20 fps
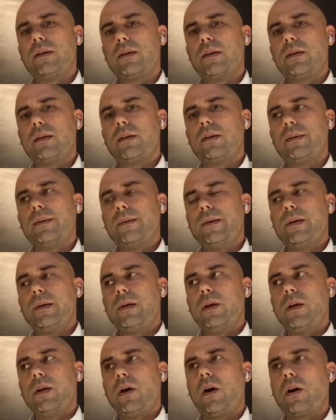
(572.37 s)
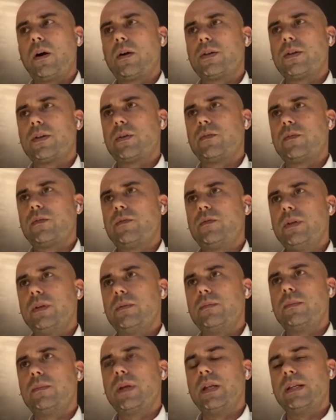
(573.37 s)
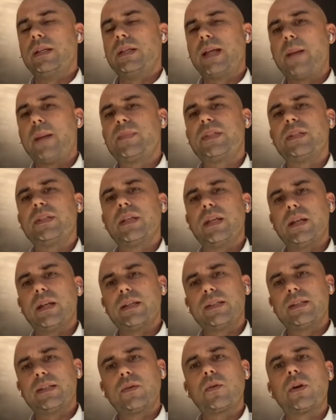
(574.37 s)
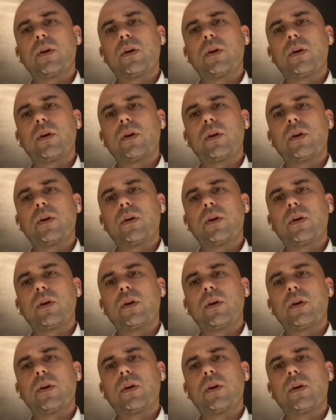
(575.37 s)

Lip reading: are sort of encapsulated stories that